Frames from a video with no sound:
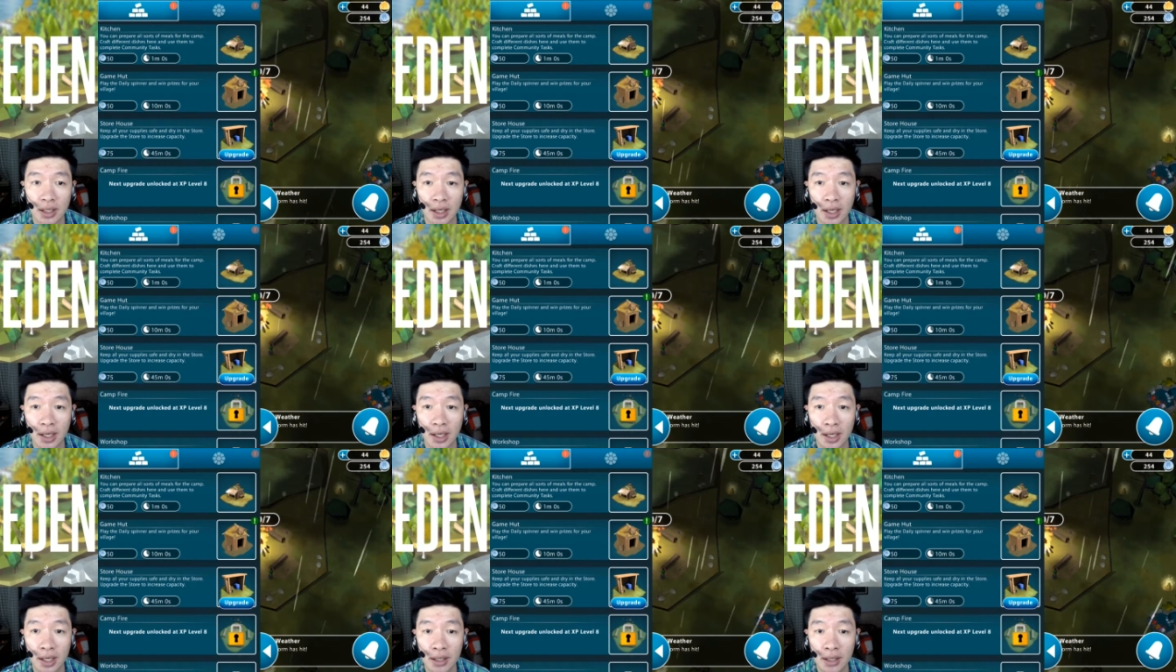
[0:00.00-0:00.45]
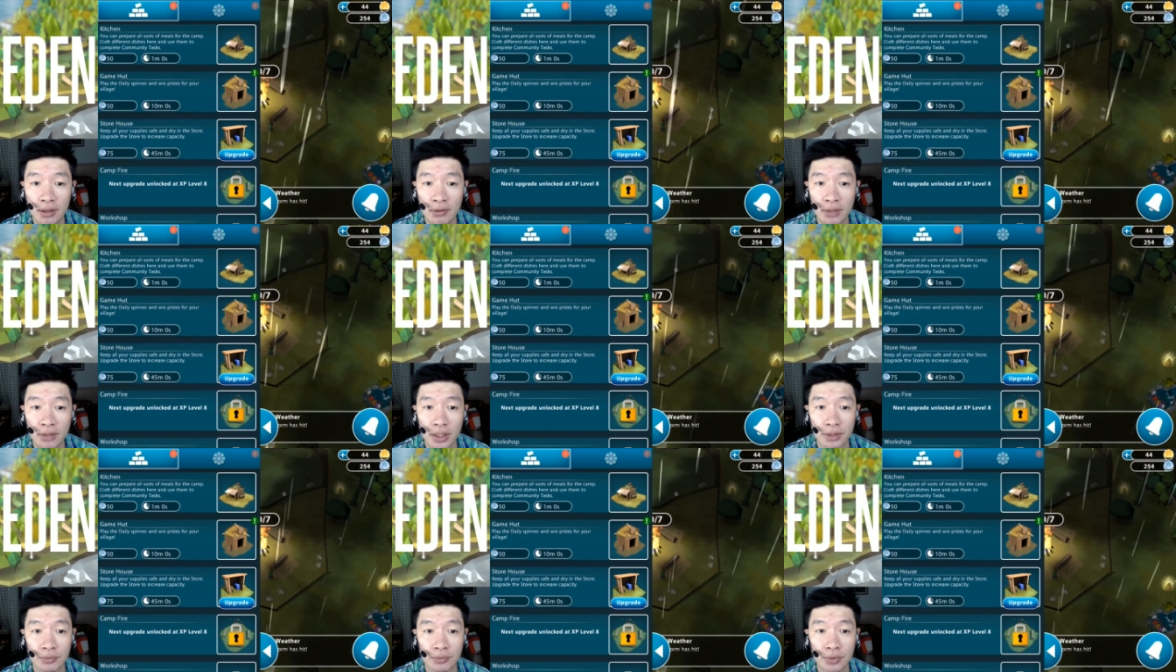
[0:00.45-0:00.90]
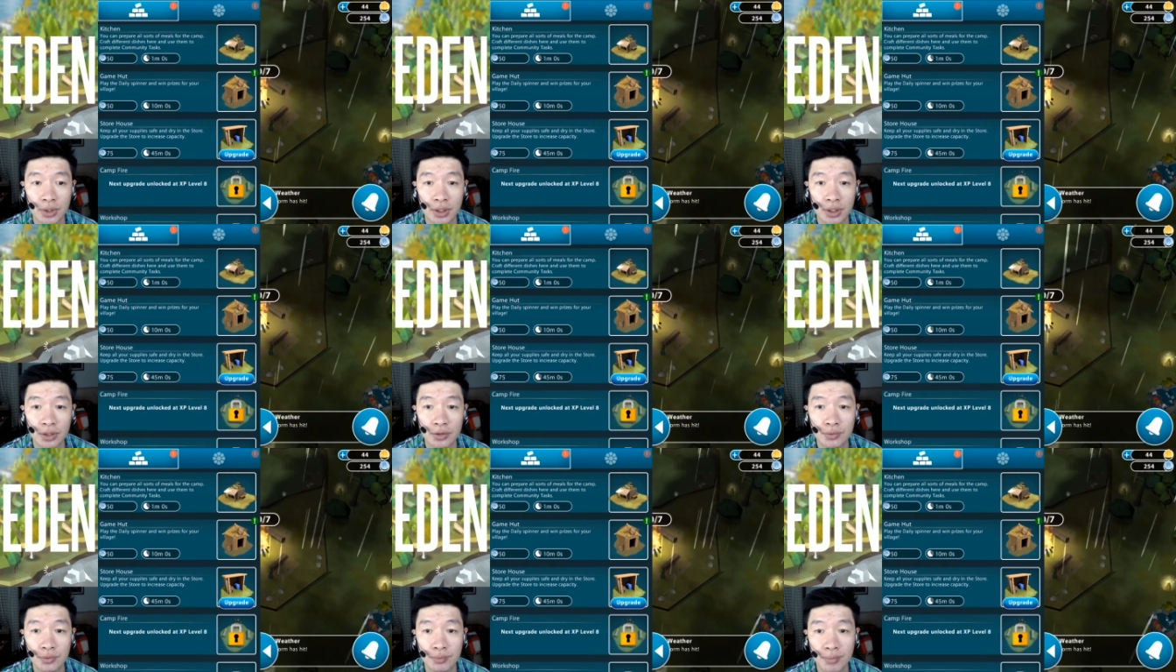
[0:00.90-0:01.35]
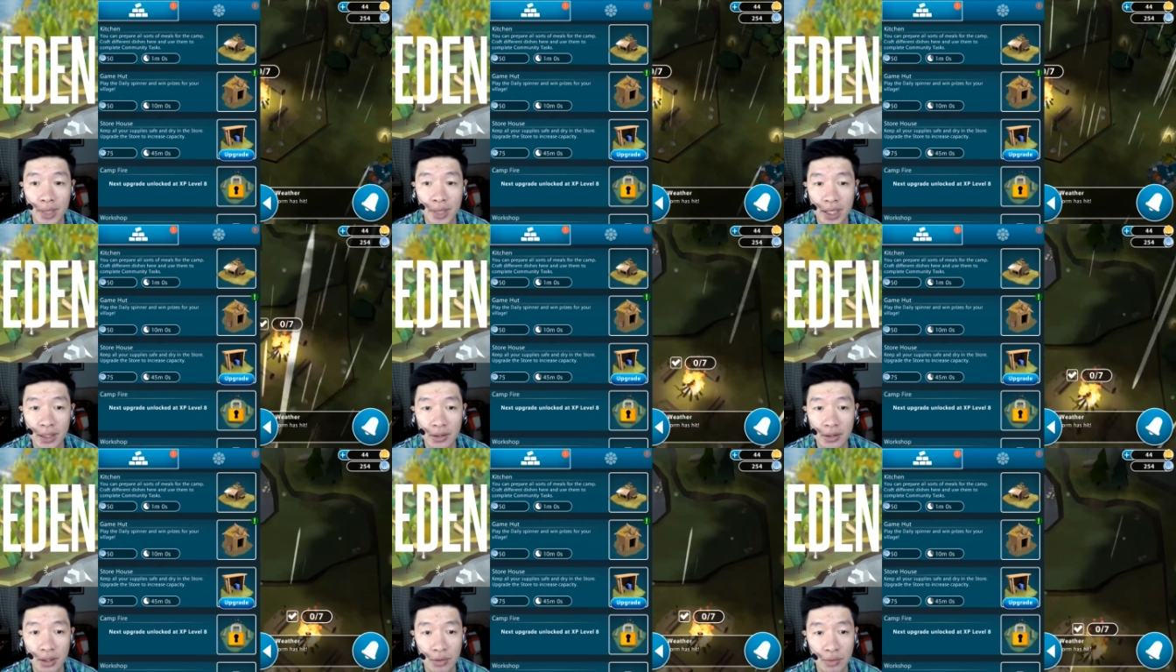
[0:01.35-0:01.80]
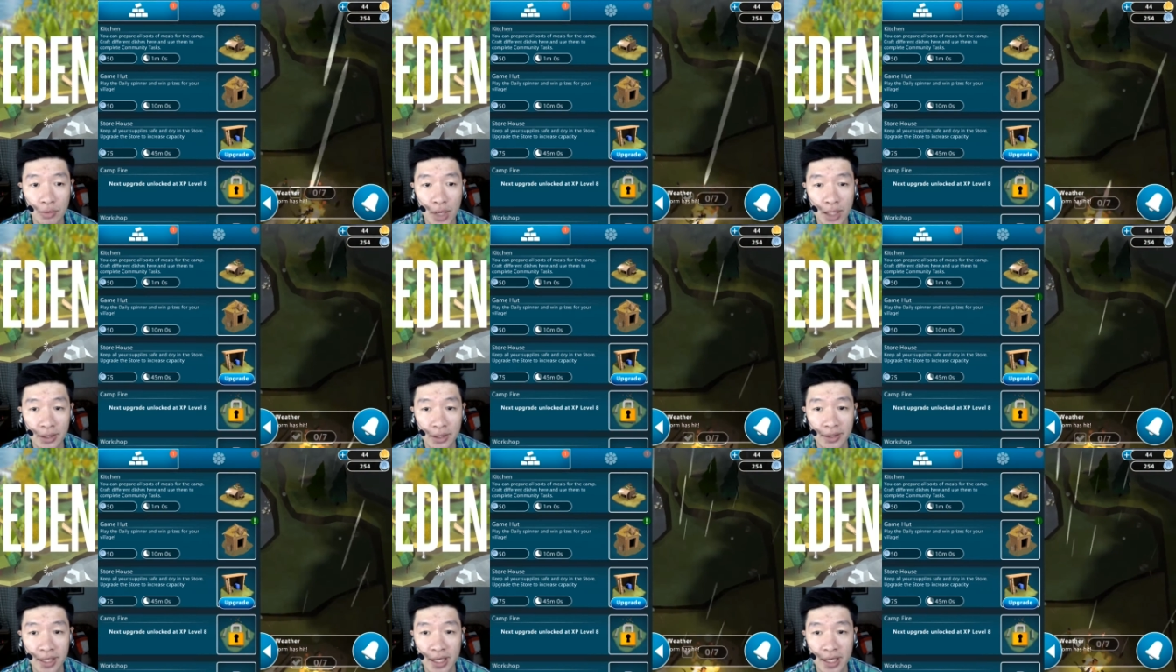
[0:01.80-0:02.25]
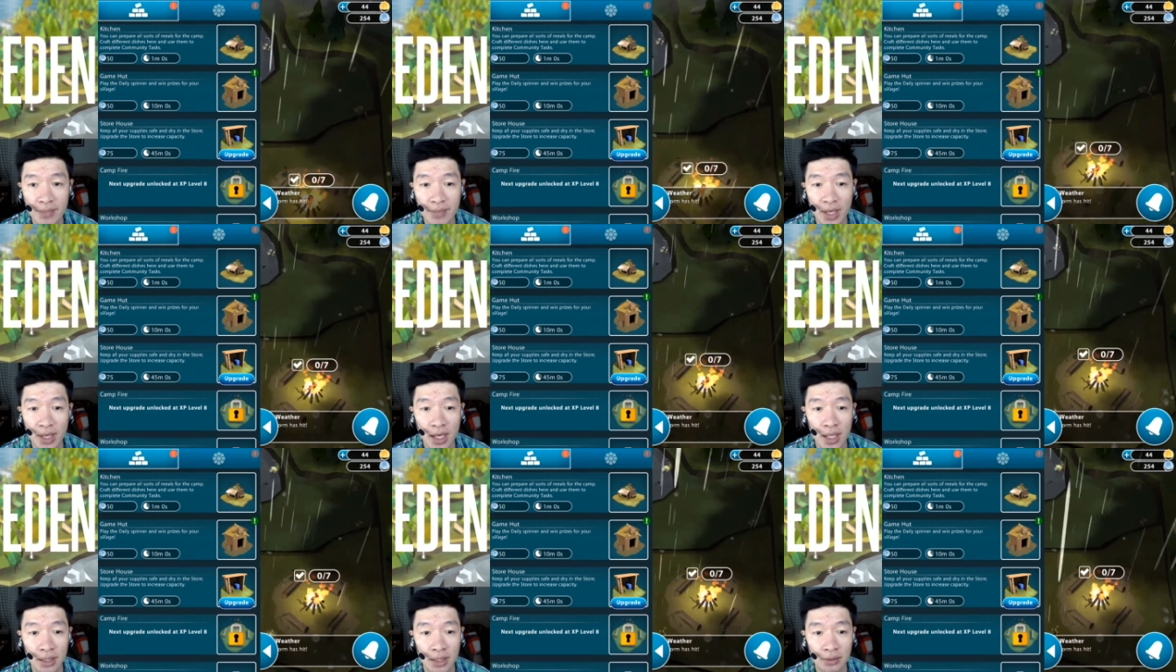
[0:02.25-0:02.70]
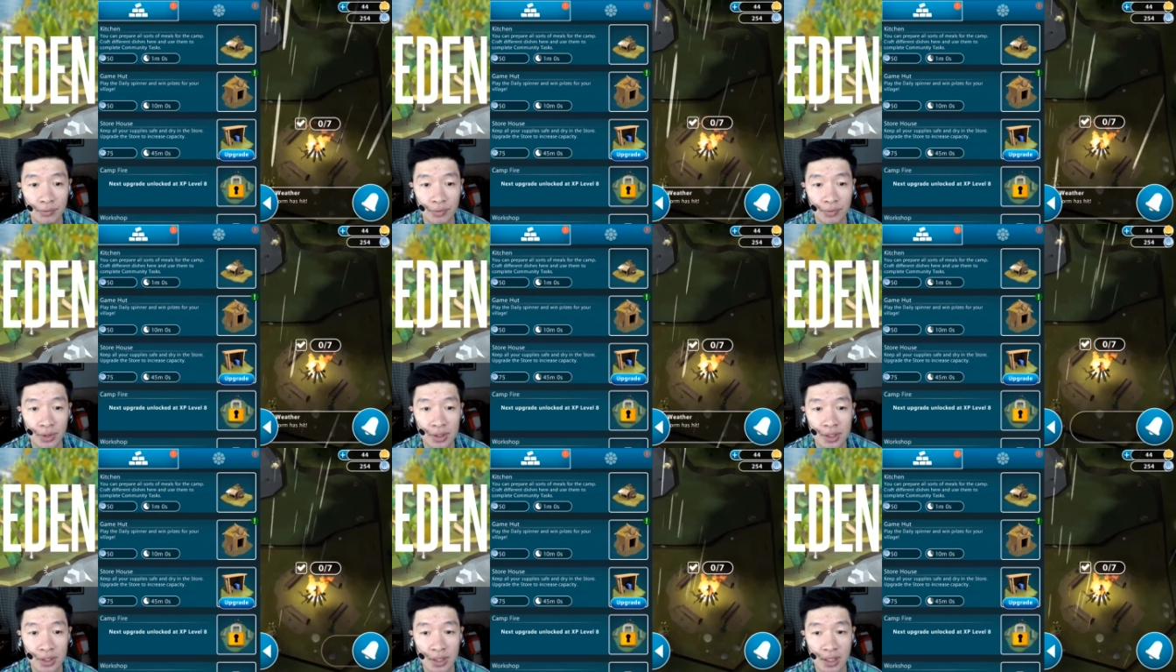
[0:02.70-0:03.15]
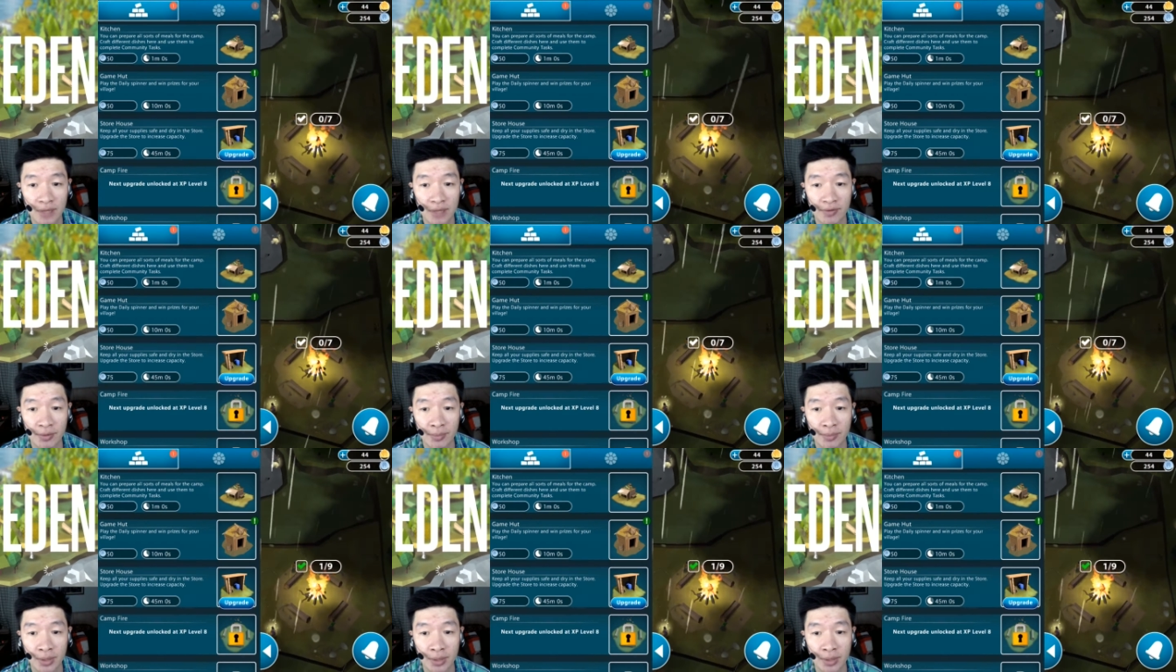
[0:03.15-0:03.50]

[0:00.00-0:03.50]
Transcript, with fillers: Alright, we need to make another one. Game hut, we still haven't